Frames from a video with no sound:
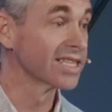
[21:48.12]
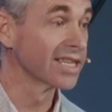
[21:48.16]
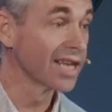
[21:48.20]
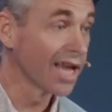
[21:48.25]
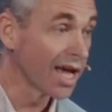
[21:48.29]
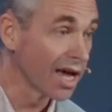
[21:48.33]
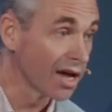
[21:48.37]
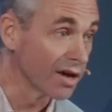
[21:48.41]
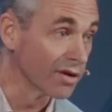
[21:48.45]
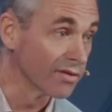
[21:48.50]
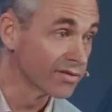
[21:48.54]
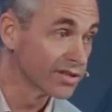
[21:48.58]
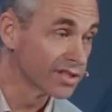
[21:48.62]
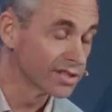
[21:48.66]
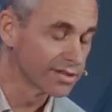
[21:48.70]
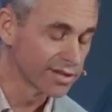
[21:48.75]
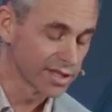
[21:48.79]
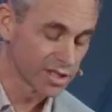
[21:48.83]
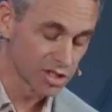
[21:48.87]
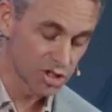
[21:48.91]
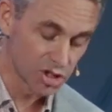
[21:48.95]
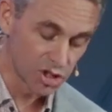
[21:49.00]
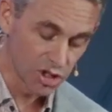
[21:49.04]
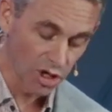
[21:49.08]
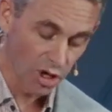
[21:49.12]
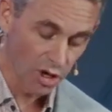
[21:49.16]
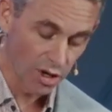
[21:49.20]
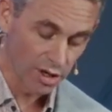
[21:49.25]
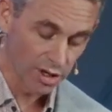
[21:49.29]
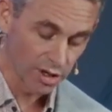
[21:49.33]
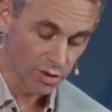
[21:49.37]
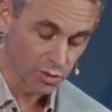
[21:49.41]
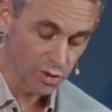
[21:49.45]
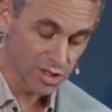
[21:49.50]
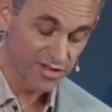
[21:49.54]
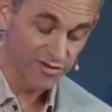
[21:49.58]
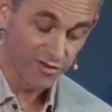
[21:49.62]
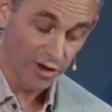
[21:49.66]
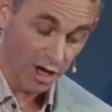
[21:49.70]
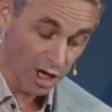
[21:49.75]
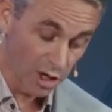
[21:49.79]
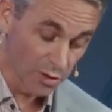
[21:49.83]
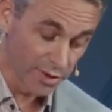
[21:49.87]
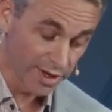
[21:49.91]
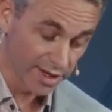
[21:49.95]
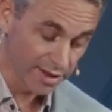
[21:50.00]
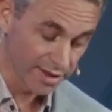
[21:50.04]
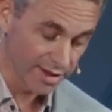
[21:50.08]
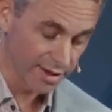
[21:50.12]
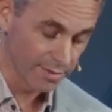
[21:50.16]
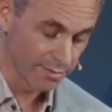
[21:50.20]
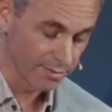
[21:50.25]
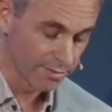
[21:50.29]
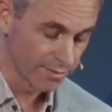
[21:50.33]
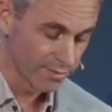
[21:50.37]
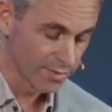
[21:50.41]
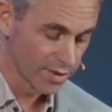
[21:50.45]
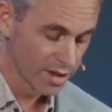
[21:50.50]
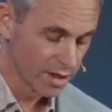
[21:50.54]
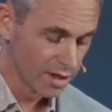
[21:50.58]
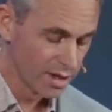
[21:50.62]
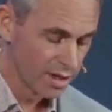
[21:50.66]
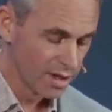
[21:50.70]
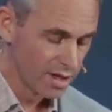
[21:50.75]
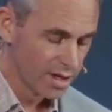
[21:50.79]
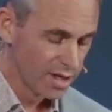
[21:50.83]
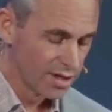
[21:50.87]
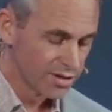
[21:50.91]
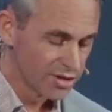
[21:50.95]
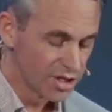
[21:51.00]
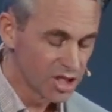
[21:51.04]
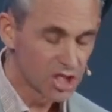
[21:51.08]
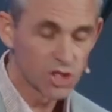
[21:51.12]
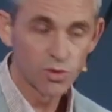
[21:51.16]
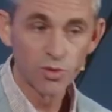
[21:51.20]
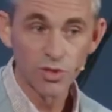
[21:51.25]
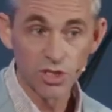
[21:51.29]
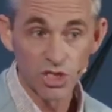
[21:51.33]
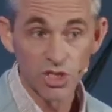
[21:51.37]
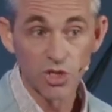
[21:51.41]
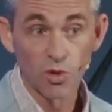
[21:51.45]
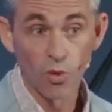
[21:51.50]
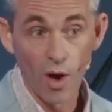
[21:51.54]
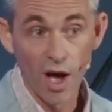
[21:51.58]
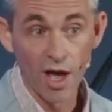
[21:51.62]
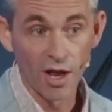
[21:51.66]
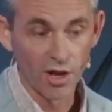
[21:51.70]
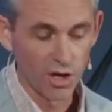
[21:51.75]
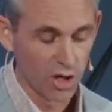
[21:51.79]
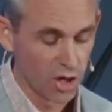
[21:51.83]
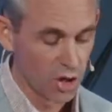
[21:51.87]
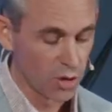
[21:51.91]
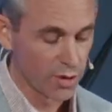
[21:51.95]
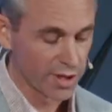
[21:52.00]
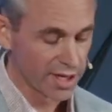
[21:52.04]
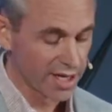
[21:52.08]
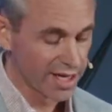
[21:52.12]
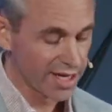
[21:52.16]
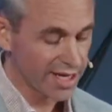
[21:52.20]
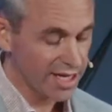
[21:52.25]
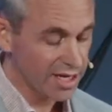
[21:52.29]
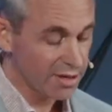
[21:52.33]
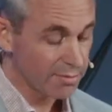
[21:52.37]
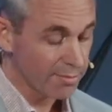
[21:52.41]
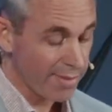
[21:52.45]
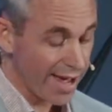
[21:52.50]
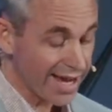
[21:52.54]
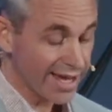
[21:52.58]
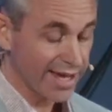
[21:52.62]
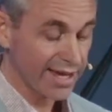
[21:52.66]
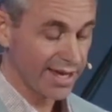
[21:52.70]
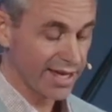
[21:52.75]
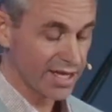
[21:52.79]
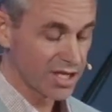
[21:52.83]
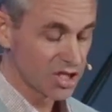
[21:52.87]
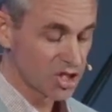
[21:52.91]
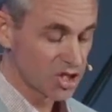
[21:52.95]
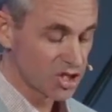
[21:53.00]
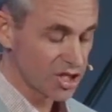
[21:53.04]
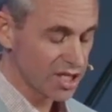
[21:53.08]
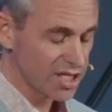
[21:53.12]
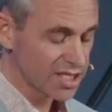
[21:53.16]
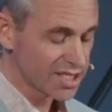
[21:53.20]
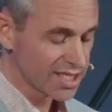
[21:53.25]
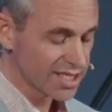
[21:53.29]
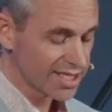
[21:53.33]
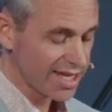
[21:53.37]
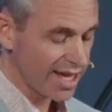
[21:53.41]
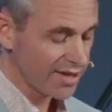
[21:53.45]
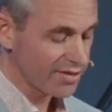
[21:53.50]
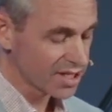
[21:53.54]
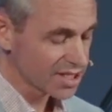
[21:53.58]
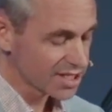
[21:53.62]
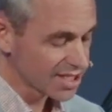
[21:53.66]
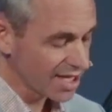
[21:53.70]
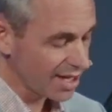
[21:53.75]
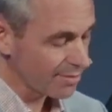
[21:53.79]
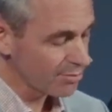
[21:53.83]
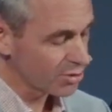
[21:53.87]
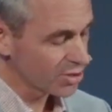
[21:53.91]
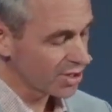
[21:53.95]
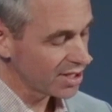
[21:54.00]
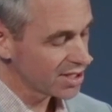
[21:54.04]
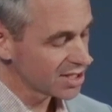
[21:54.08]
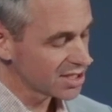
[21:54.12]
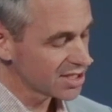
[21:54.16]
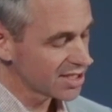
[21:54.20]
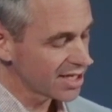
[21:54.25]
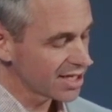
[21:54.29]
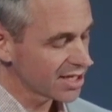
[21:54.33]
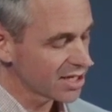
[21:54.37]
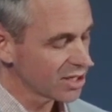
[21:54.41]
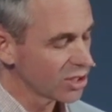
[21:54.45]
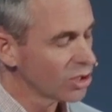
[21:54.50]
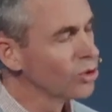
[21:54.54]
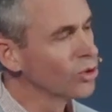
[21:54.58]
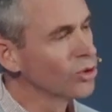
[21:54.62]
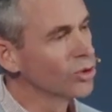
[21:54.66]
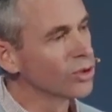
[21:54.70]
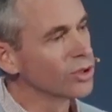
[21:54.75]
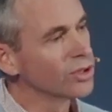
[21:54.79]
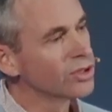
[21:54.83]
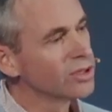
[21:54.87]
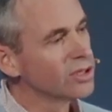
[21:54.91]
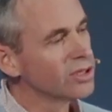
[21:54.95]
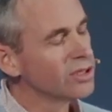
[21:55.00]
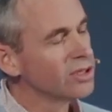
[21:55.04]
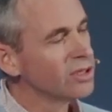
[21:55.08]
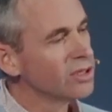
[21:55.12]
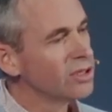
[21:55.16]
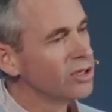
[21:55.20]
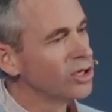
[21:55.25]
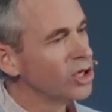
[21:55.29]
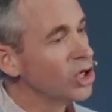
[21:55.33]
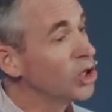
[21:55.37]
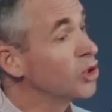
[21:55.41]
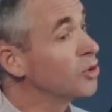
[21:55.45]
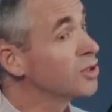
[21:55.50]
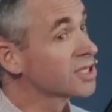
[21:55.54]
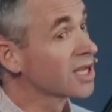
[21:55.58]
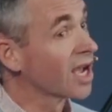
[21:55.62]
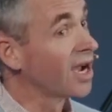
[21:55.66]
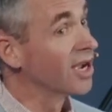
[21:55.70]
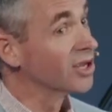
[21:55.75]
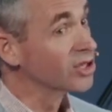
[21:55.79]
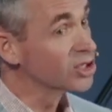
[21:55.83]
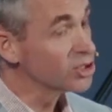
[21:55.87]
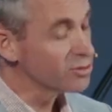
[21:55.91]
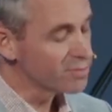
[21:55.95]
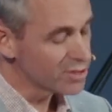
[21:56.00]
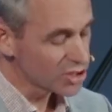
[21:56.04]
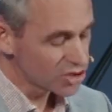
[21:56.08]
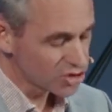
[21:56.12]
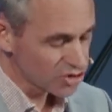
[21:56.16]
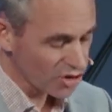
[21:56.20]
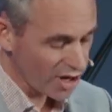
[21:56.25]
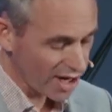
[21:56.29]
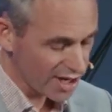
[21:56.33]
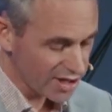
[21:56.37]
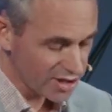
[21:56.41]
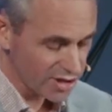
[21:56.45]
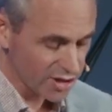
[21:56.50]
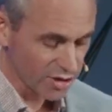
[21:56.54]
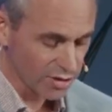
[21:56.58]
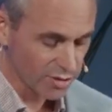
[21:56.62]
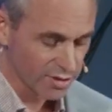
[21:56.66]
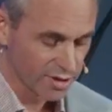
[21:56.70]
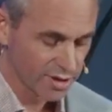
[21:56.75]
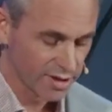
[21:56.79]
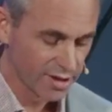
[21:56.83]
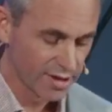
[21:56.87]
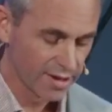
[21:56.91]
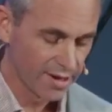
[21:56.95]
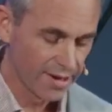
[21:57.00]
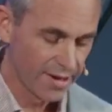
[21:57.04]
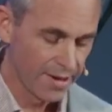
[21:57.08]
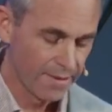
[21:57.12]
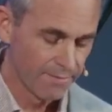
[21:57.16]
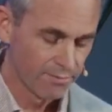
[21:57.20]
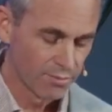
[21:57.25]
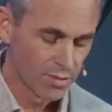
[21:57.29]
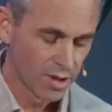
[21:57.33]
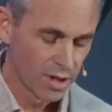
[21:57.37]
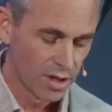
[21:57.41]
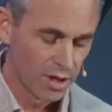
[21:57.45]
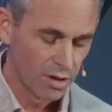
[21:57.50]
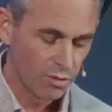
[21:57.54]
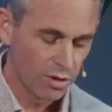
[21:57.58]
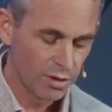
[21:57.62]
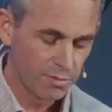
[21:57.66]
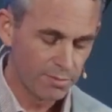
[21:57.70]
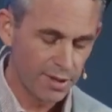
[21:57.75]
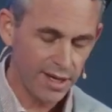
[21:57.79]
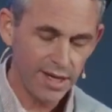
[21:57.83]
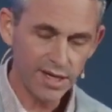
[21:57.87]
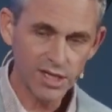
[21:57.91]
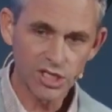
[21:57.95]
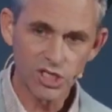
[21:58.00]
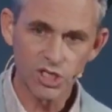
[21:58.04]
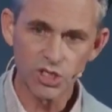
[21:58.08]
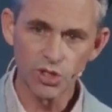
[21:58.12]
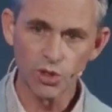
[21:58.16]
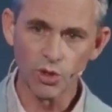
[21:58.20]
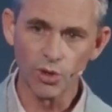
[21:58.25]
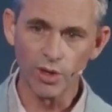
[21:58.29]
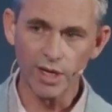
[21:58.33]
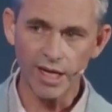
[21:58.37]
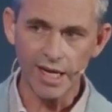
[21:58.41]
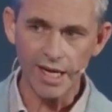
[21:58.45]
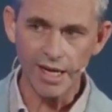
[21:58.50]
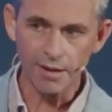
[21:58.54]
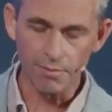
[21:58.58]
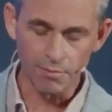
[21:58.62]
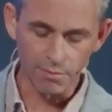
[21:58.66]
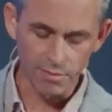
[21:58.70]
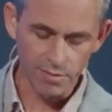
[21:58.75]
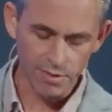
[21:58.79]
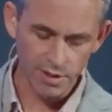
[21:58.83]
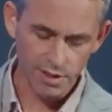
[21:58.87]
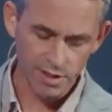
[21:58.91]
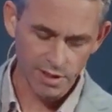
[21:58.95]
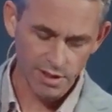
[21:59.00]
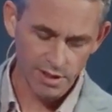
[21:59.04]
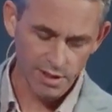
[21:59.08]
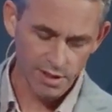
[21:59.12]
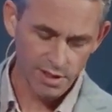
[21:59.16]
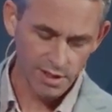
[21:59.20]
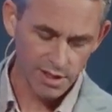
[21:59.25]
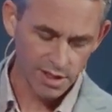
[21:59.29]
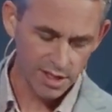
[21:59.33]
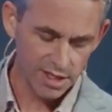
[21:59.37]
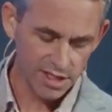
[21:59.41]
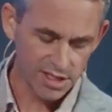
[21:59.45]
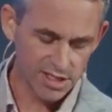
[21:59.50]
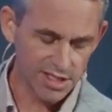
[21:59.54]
loved, as John, was following them. This was the one who had leaned back against Jesus at the supper and said, Lord, who is going to betray you? When Peter saw him, he